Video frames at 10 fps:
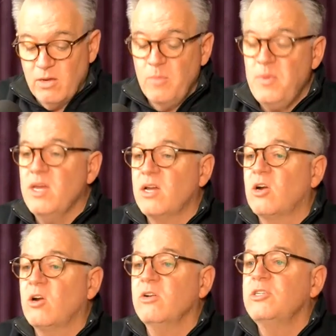would be
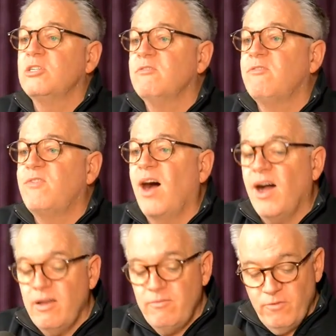encouraged in
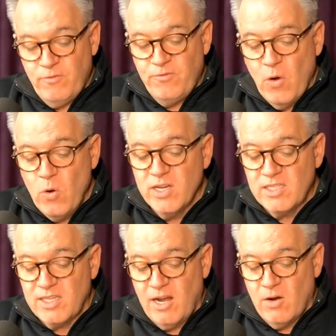5
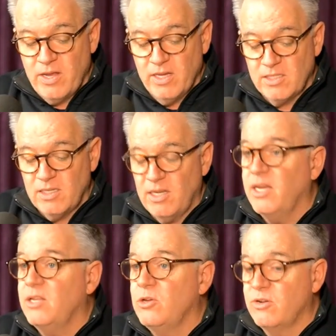focus areas
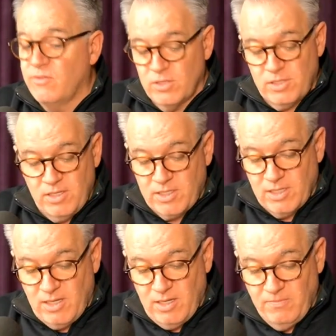in University
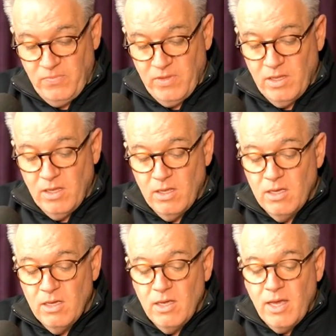City.
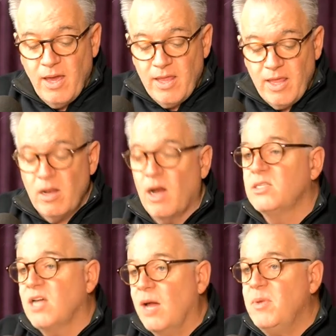And then on
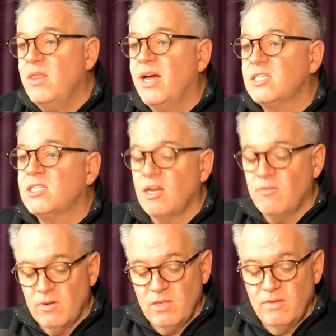top of that,
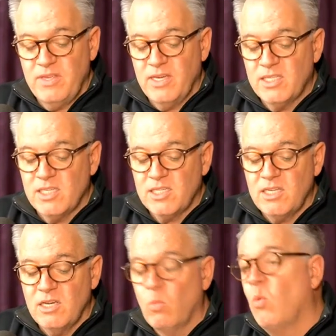several of the
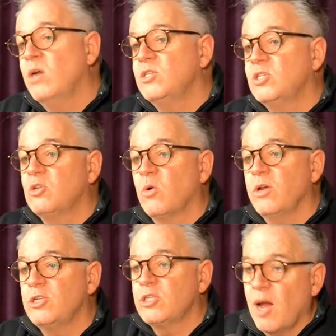existing one-story
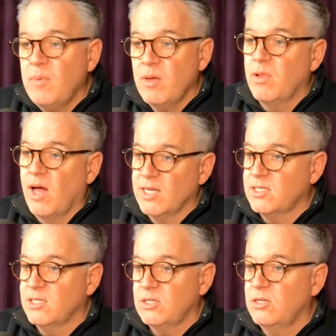shopping
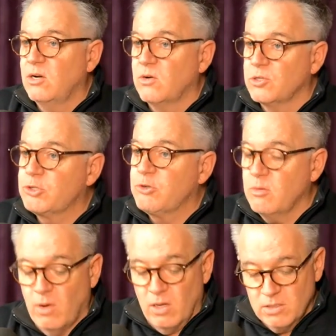plazas, you know, or
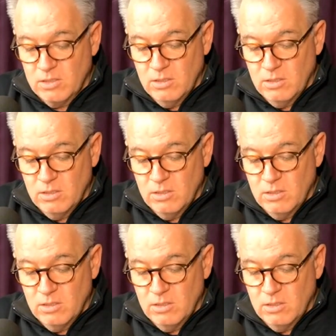strip malls,